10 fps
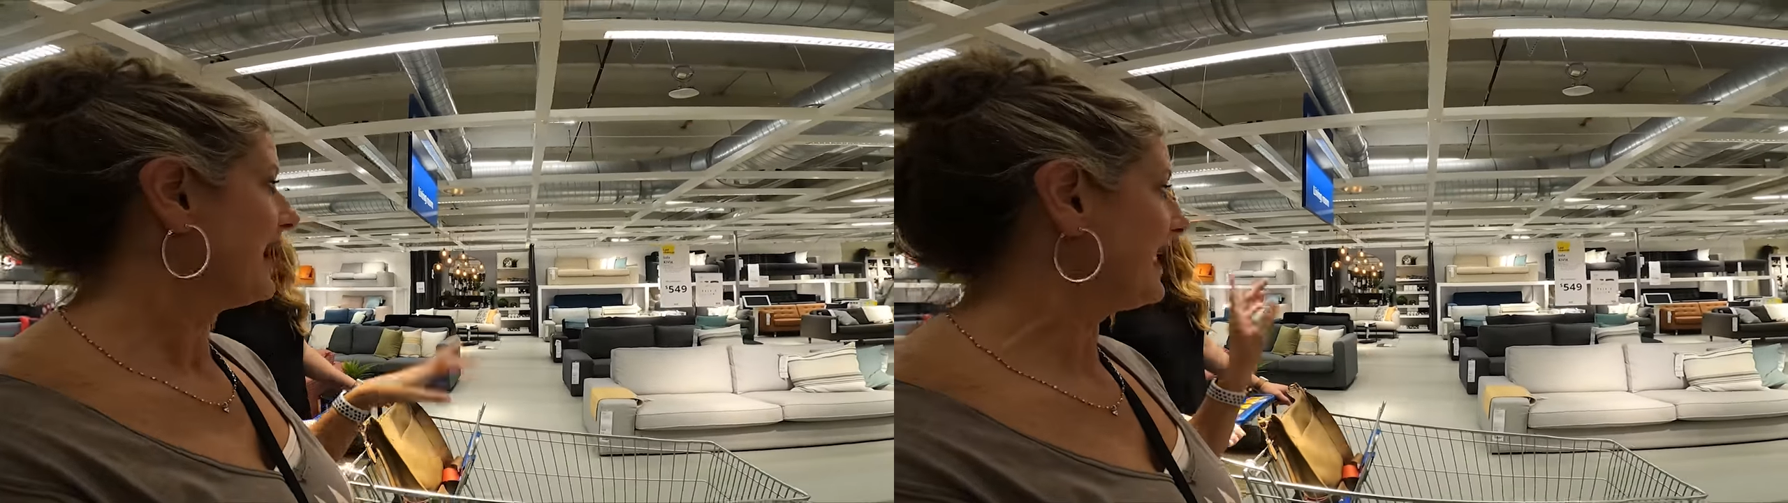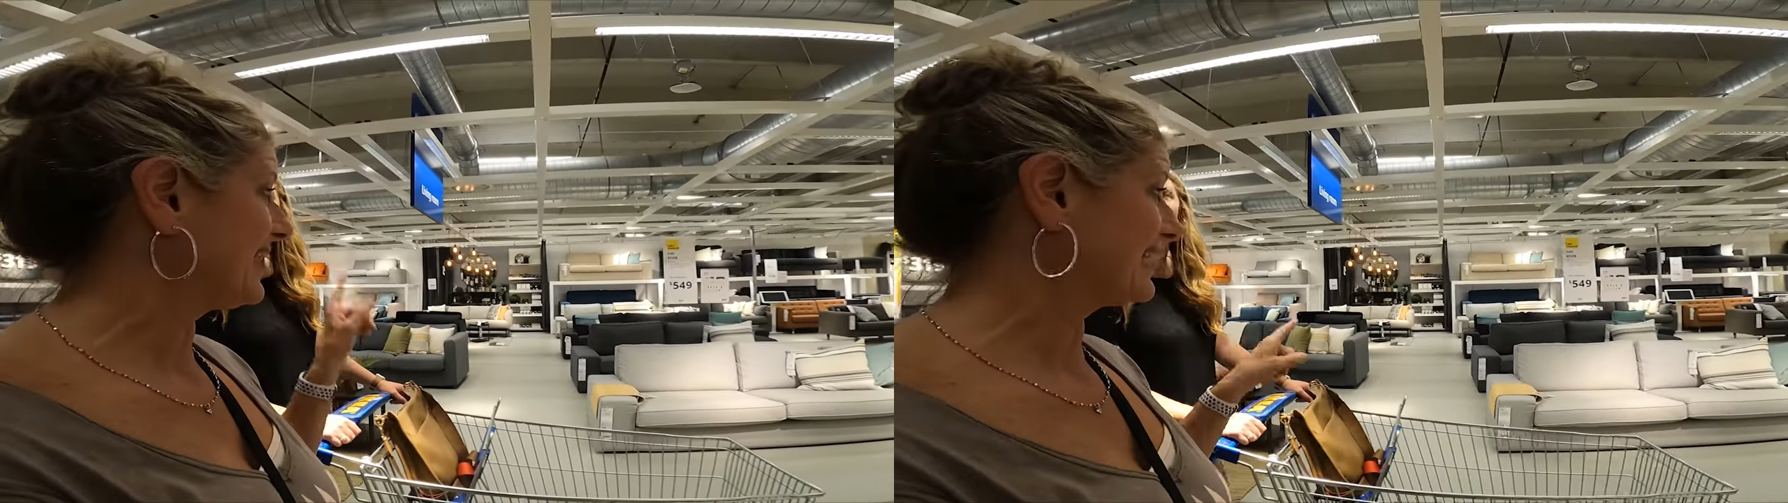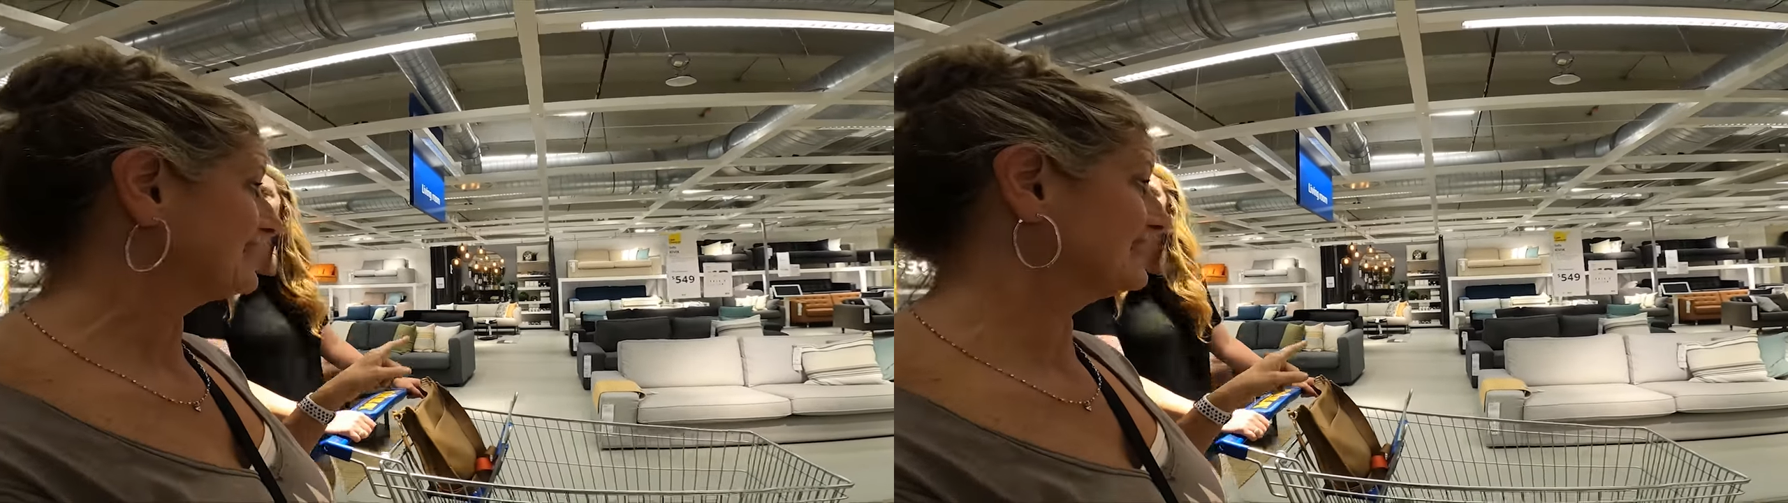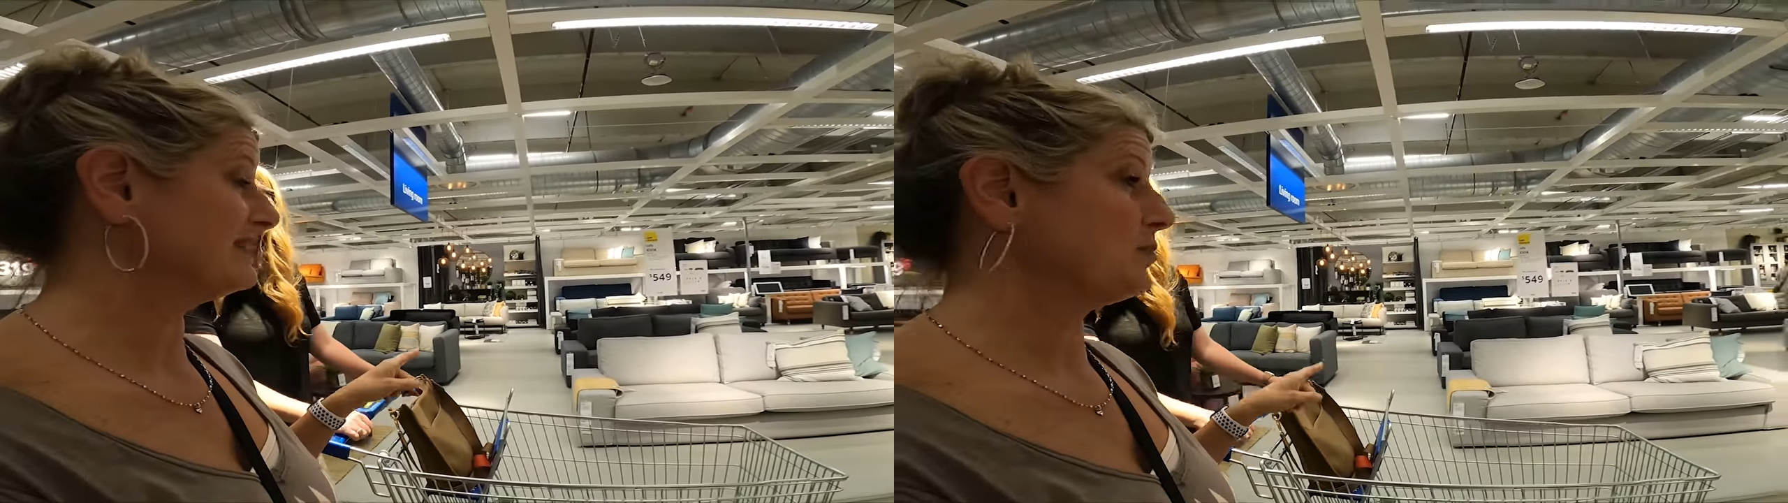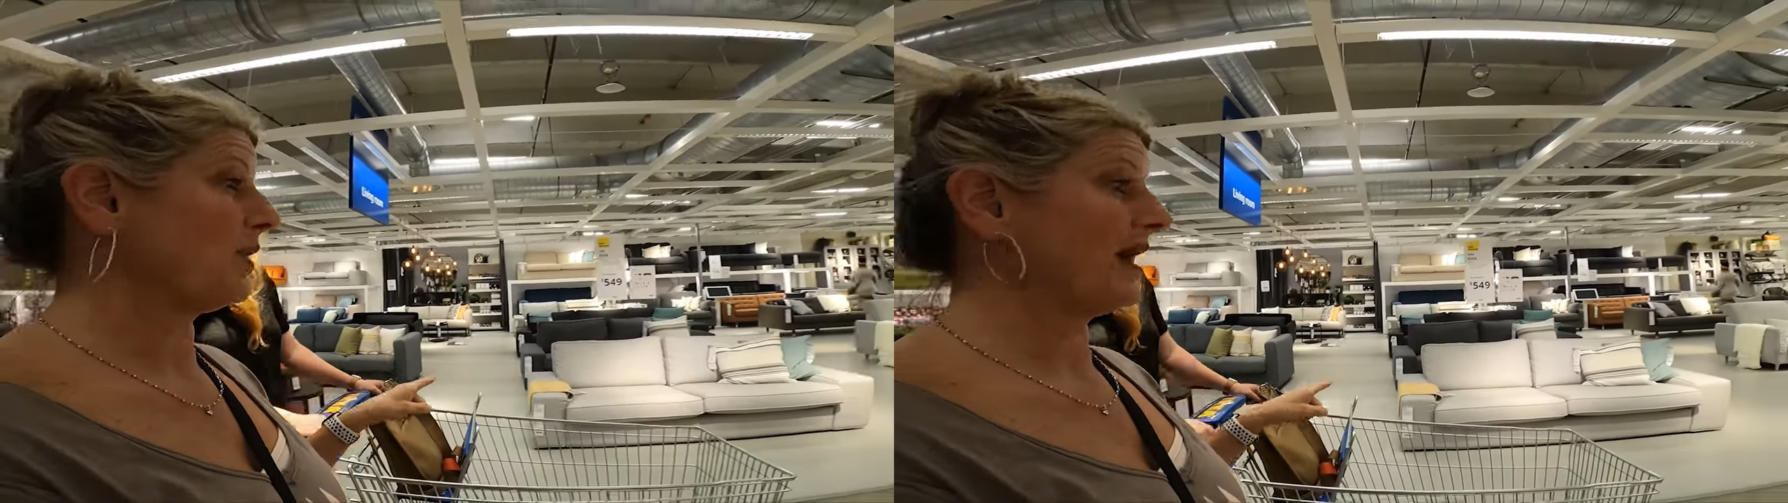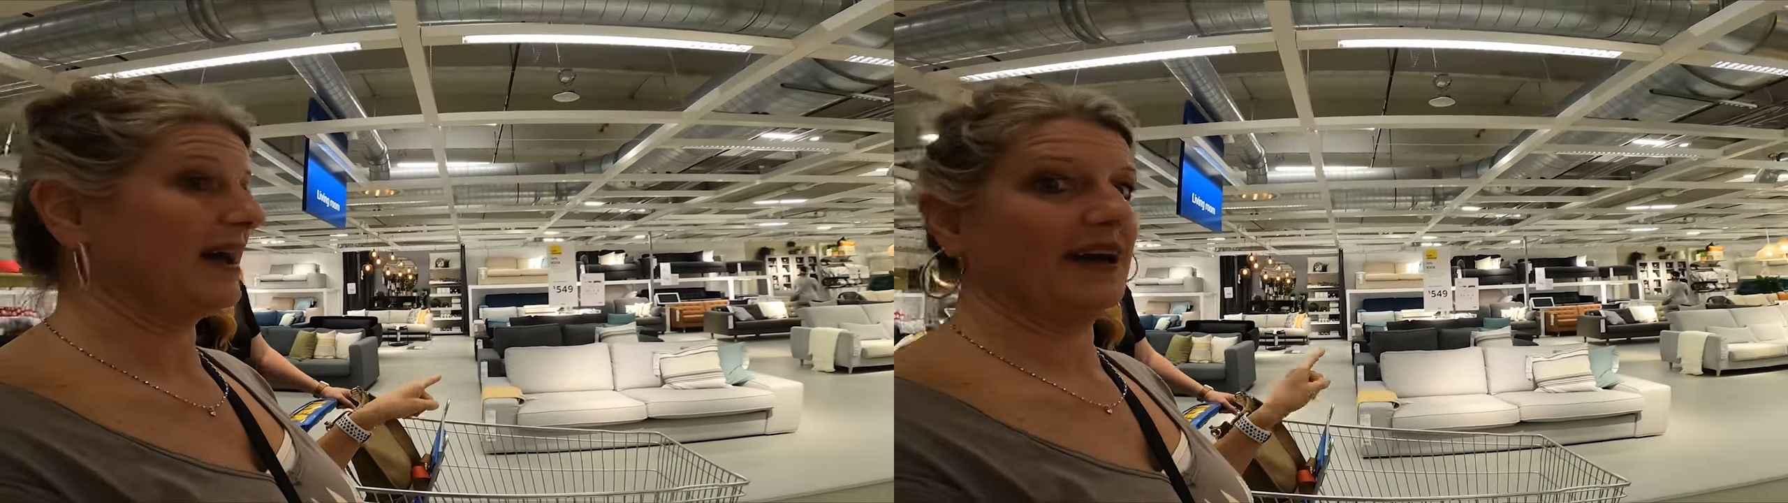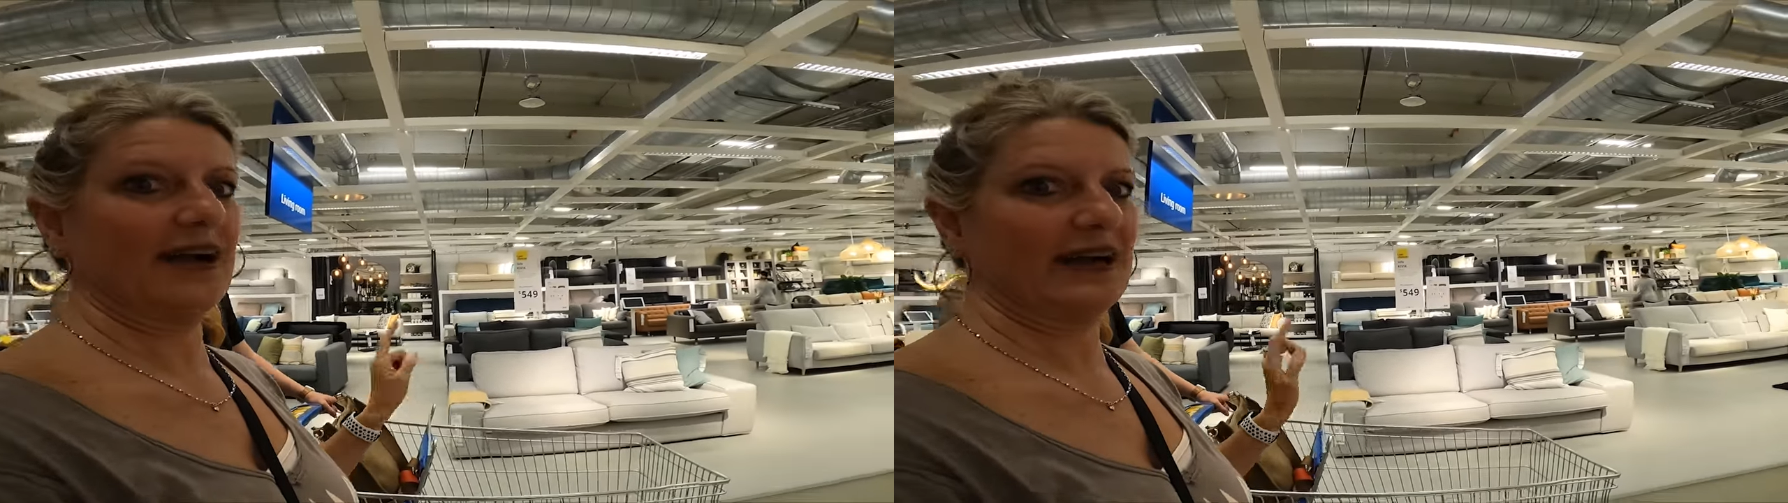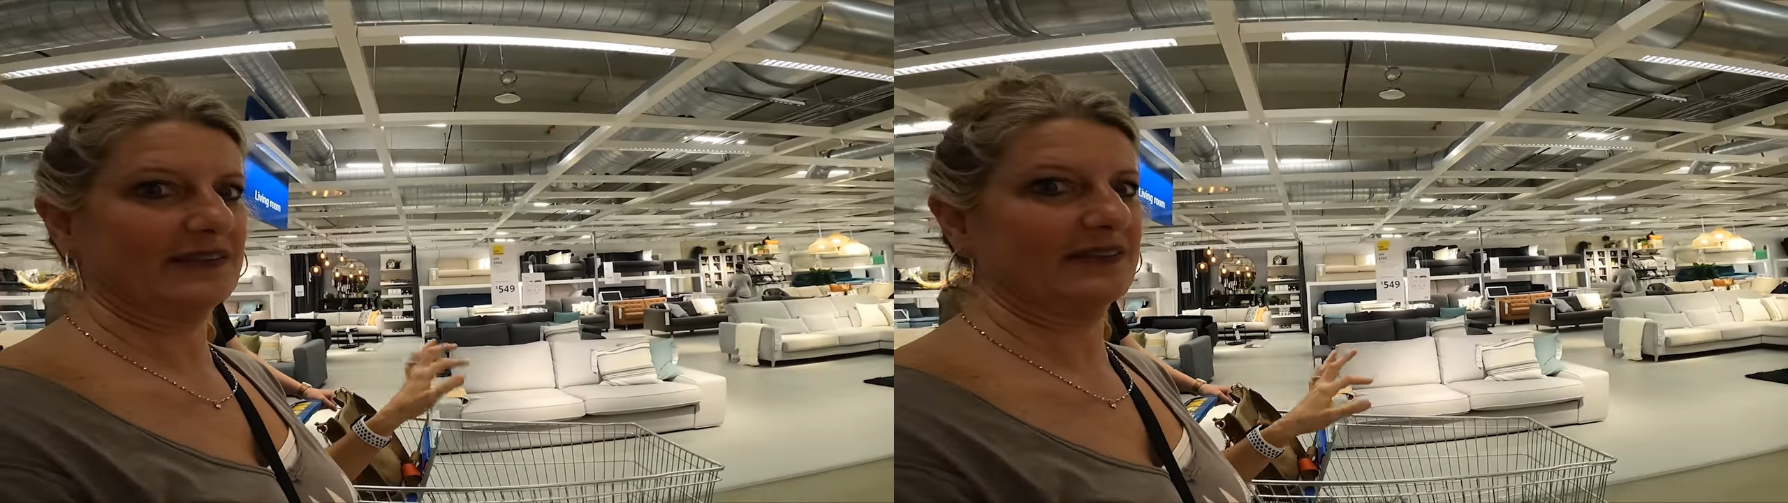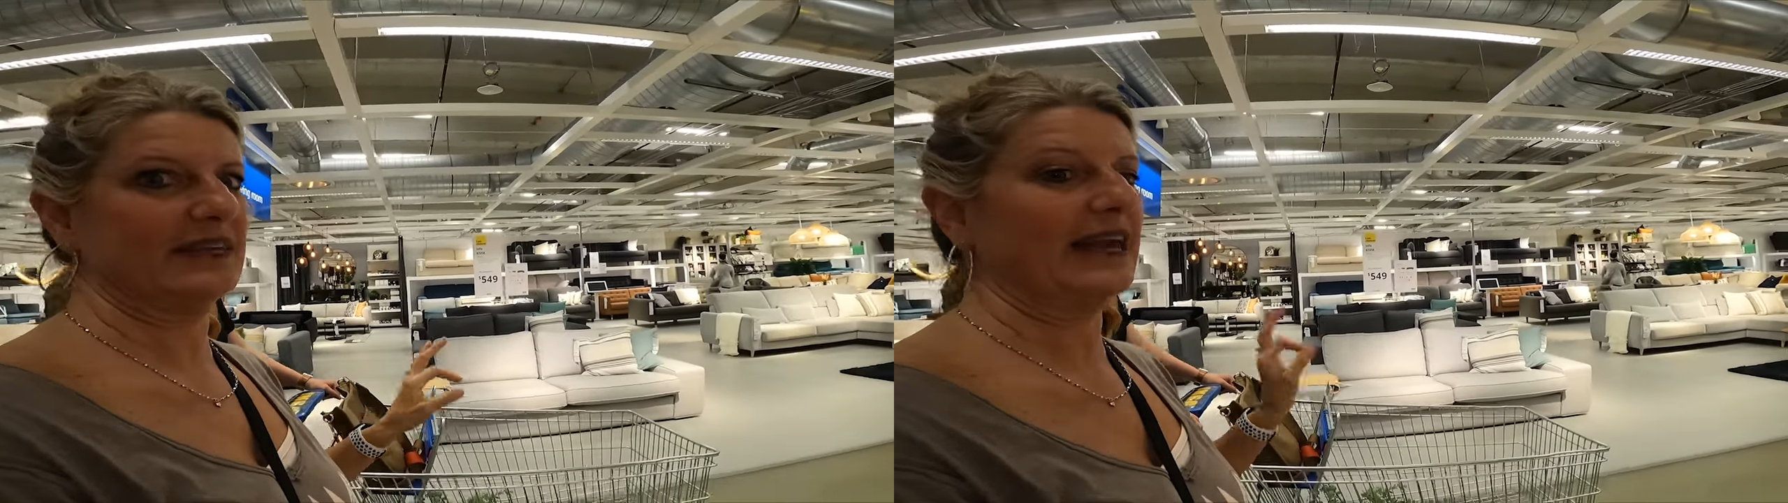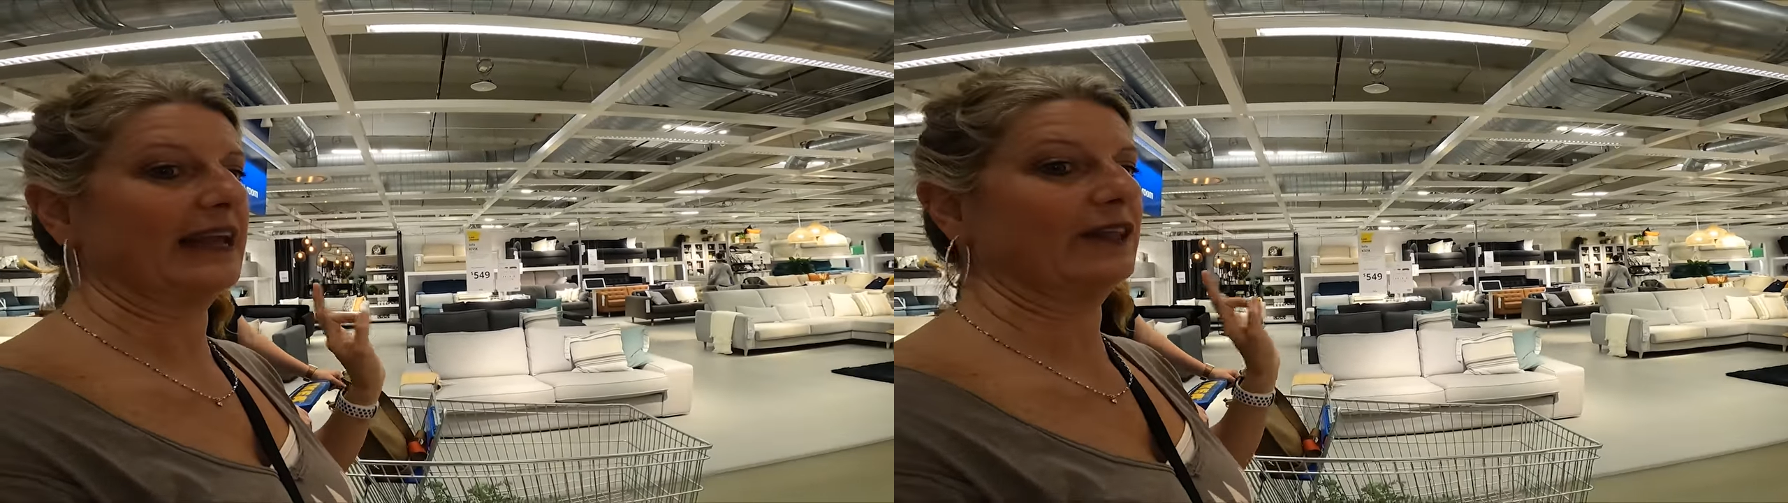And I can see why I
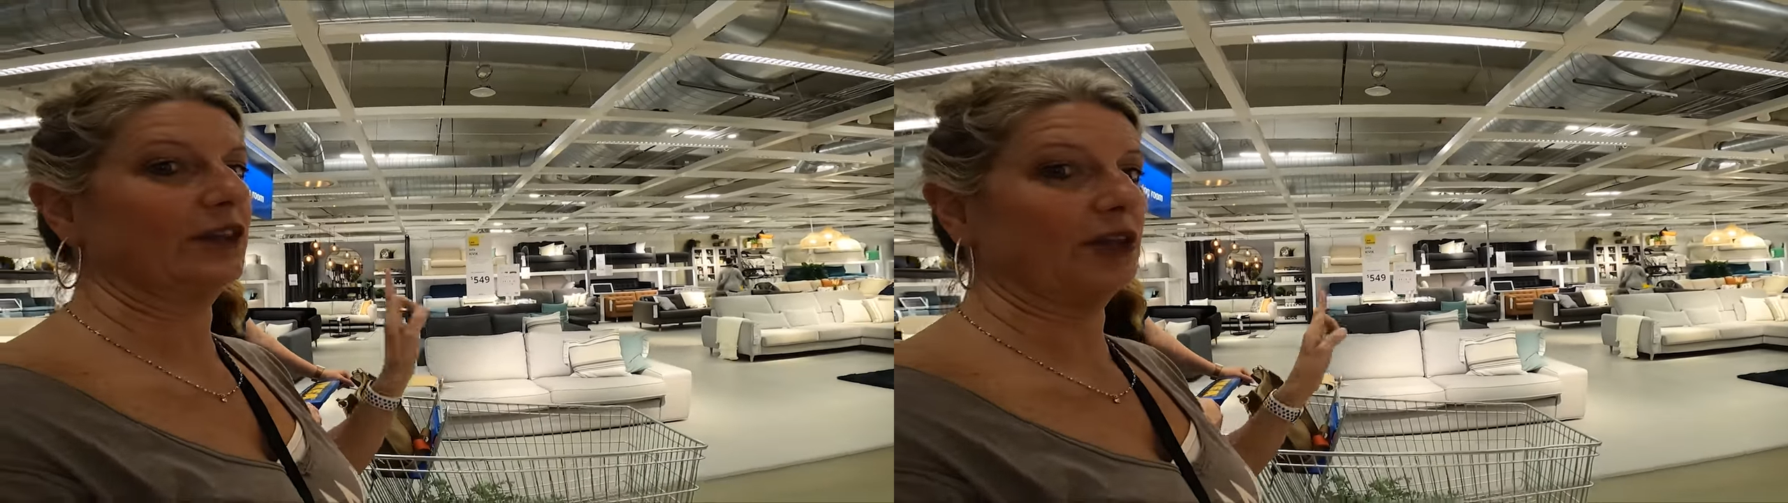see a